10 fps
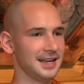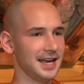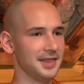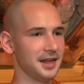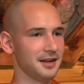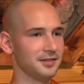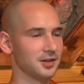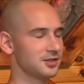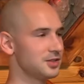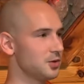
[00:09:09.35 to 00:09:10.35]
And then I
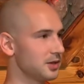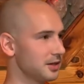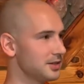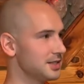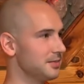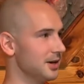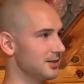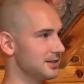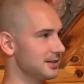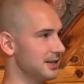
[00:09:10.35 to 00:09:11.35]
felt so guilty about
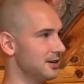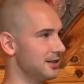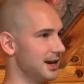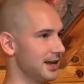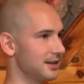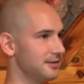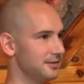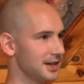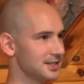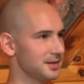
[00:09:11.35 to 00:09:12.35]
this later that I
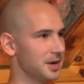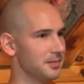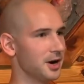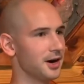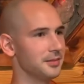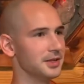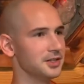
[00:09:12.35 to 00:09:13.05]
confessed to my mom,